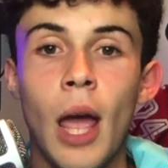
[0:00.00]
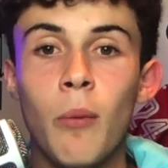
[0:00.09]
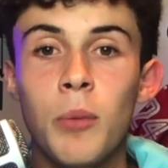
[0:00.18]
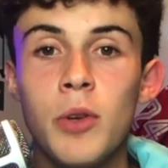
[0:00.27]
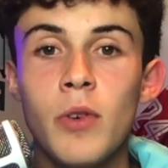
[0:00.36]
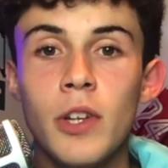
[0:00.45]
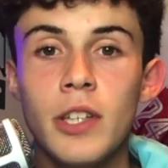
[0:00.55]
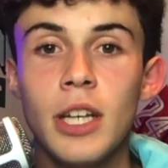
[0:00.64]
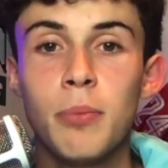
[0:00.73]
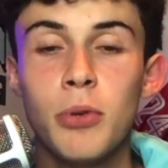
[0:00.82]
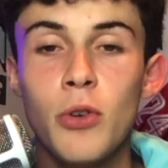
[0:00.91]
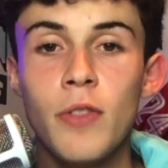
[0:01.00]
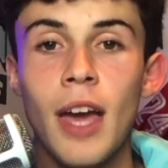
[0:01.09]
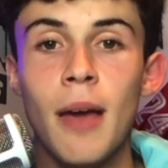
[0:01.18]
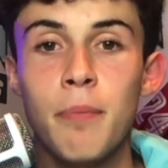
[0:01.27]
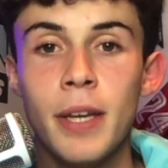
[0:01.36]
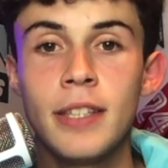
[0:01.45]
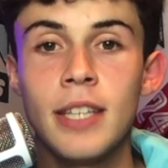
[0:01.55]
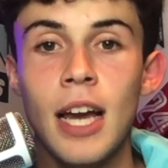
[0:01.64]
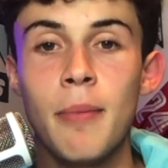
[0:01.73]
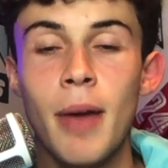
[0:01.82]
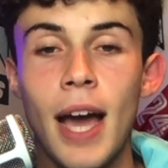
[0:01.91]
and we really need to prove that big
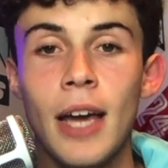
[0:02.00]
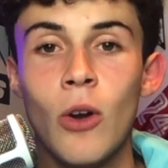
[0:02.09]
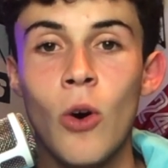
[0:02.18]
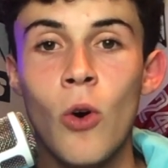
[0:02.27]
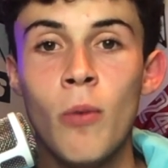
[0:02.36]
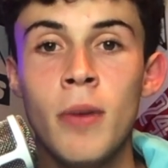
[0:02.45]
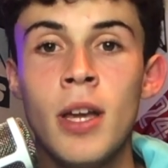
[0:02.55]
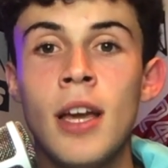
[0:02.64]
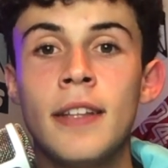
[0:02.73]
time at home.